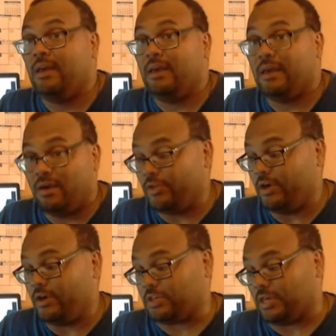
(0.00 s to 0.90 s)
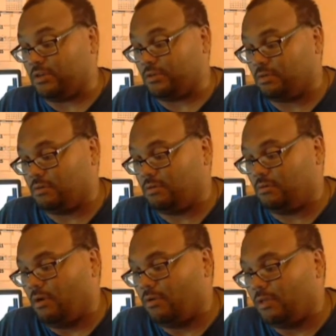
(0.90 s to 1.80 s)
held the Huskies to
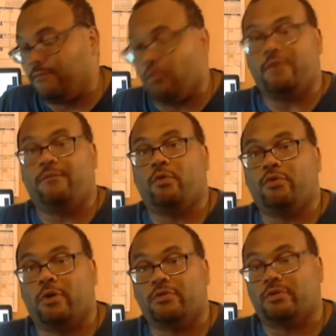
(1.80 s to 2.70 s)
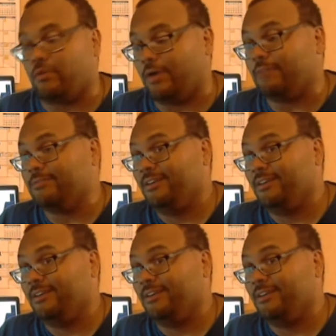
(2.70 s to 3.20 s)
only 44 yards on the ground.